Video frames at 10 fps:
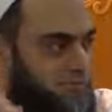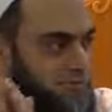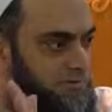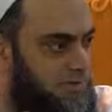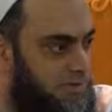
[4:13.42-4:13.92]

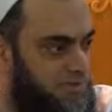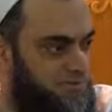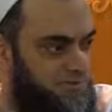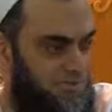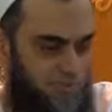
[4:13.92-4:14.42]

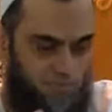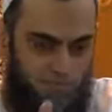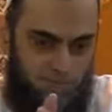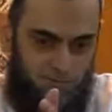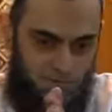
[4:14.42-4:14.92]
knowledge in a
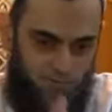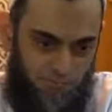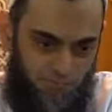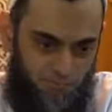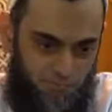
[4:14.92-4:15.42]
particular
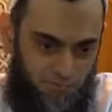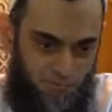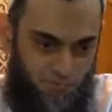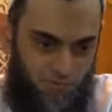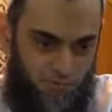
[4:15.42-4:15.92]
way,
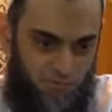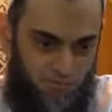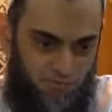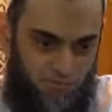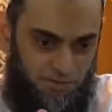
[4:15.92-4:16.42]

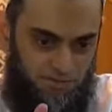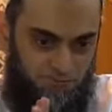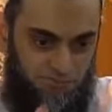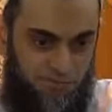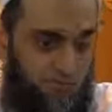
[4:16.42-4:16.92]
or
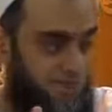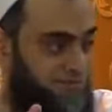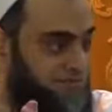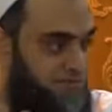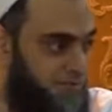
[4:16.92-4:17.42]
we don't
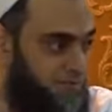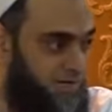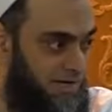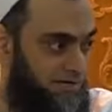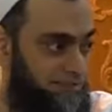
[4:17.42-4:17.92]
have a
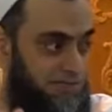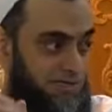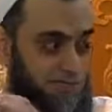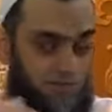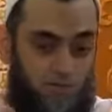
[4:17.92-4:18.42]
taqwa and we
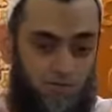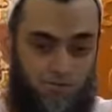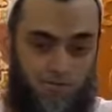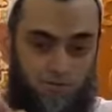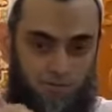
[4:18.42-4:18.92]
are
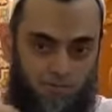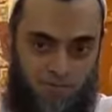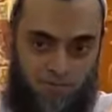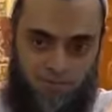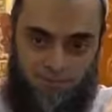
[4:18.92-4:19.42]
not like
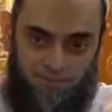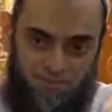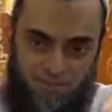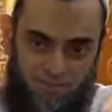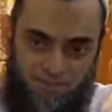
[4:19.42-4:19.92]
operating
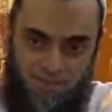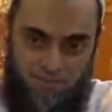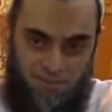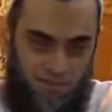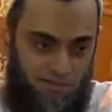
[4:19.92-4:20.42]
the
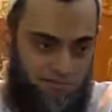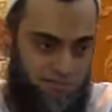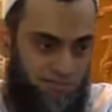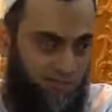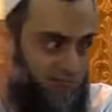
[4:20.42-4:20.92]
knowledge
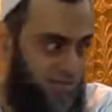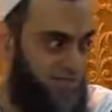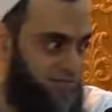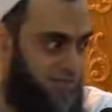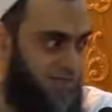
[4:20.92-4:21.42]
in the
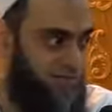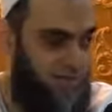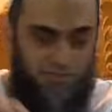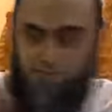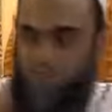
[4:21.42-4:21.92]
right way
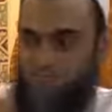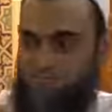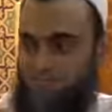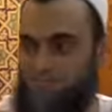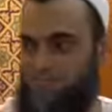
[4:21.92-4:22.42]
according to the
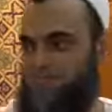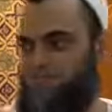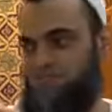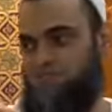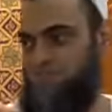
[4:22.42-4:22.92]
Islam,
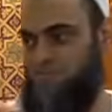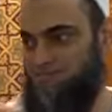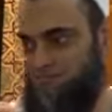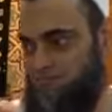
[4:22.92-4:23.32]
that's useless.